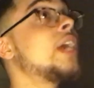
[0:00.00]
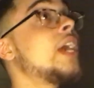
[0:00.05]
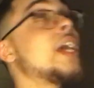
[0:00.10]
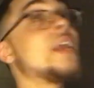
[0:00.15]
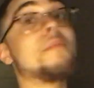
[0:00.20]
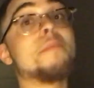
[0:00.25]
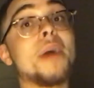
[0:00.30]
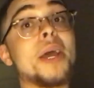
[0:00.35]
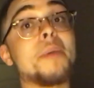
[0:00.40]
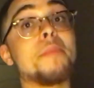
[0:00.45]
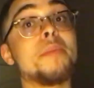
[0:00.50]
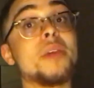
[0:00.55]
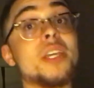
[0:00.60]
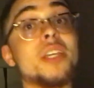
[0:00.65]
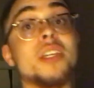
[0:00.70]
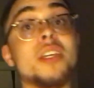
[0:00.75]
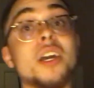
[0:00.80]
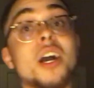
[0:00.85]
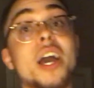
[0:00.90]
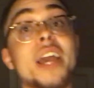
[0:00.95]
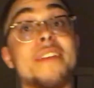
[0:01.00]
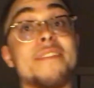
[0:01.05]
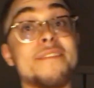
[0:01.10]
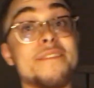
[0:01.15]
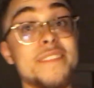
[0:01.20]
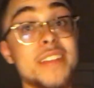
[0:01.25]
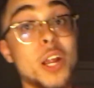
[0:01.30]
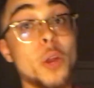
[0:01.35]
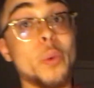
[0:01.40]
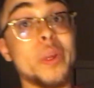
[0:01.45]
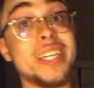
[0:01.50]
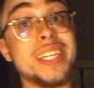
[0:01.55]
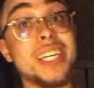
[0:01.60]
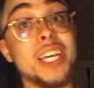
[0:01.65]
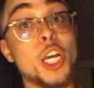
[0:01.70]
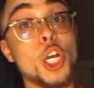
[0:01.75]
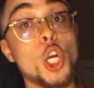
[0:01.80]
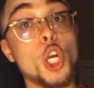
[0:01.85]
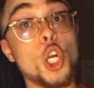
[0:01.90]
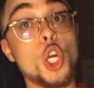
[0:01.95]
again, might be a
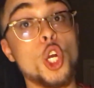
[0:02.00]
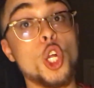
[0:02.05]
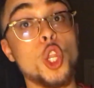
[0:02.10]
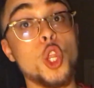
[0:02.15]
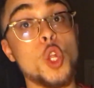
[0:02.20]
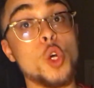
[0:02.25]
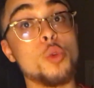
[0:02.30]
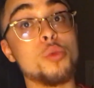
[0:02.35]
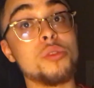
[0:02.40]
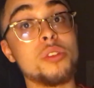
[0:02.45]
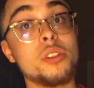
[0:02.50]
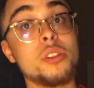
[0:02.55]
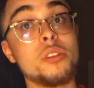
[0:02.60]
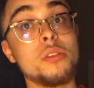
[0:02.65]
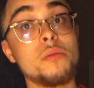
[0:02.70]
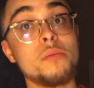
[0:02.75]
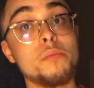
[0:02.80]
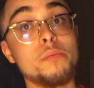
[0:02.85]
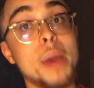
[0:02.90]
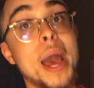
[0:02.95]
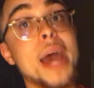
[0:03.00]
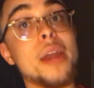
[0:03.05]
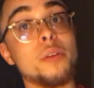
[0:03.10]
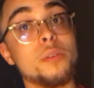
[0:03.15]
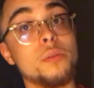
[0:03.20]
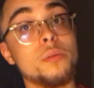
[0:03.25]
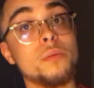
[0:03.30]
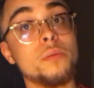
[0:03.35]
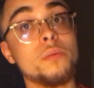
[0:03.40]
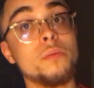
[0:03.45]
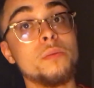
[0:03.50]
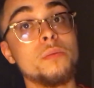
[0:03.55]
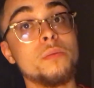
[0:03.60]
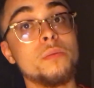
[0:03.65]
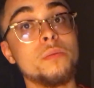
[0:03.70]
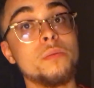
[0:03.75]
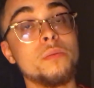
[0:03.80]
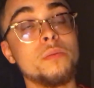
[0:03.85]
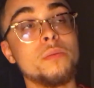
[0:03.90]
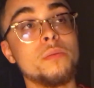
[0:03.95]
very close battle.
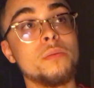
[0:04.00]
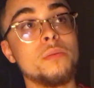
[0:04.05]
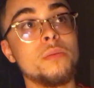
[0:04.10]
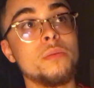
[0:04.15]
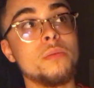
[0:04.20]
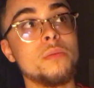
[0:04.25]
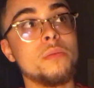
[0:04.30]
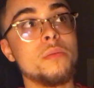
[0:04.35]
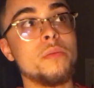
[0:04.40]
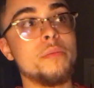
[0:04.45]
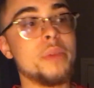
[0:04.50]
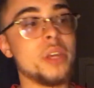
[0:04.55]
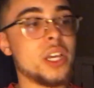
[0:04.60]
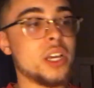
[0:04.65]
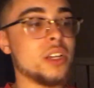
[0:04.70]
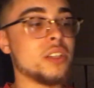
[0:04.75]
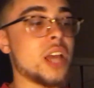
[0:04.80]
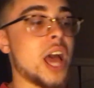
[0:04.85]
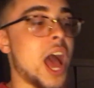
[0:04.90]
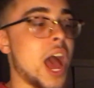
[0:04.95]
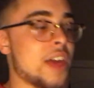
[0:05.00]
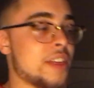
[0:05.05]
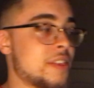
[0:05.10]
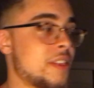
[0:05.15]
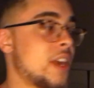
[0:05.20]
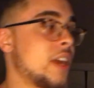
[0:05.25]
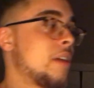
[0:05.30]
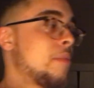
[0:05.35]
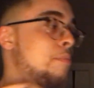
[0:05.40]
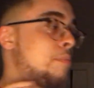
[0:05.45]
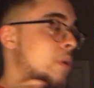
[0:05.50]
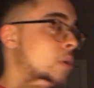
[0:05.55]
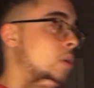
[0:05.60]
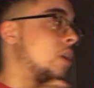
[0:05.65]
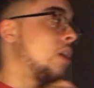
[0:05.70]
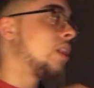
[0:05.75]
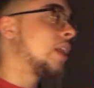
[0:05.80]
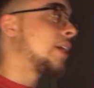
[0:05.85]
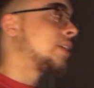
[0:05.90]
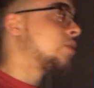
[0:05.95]
Because I think Bill
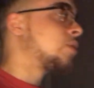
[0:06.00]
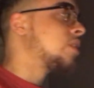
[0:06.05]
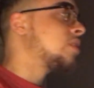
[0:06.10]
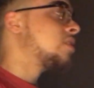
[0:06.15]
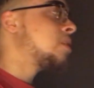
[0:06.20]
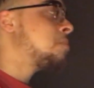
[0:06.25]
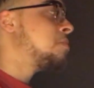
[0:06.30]
Collector has